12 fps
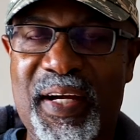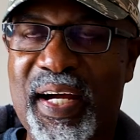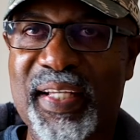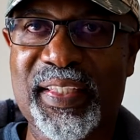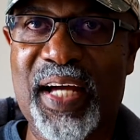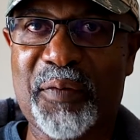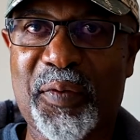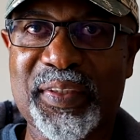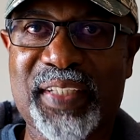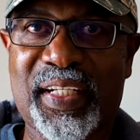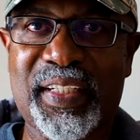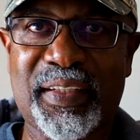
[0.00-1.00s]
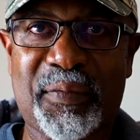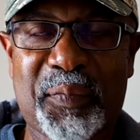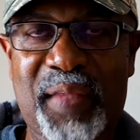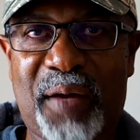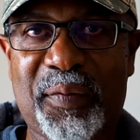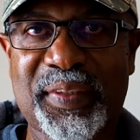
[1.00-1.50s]
and that was
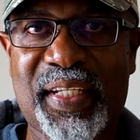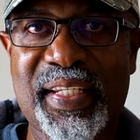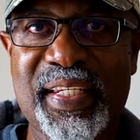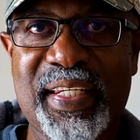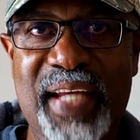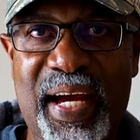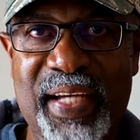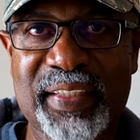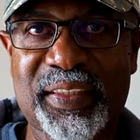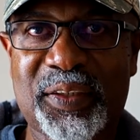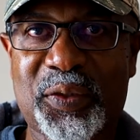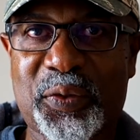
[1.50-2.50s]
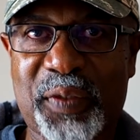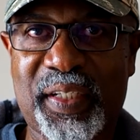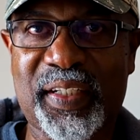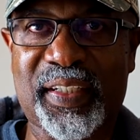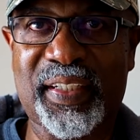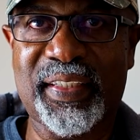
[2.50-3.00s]
a nice
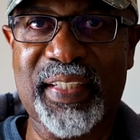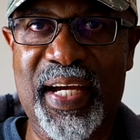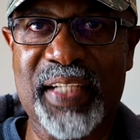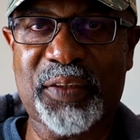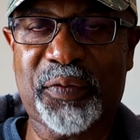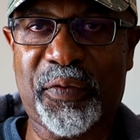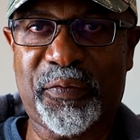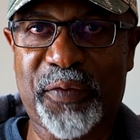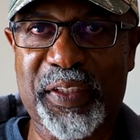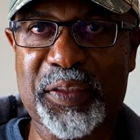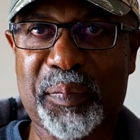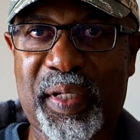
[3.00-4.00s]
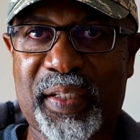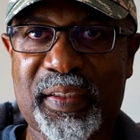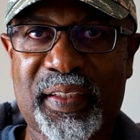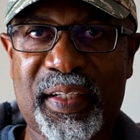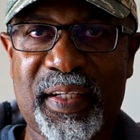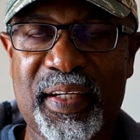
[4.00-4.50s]
drink, a nice
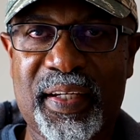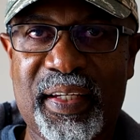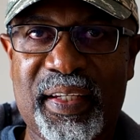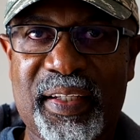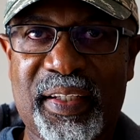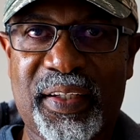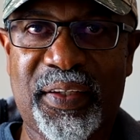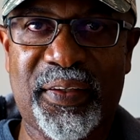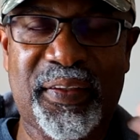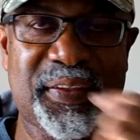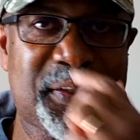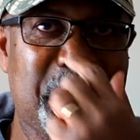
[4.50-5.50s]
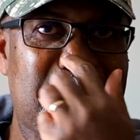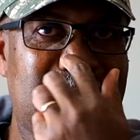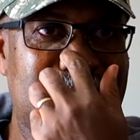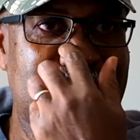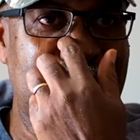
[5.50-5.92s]
refreshment. You know, something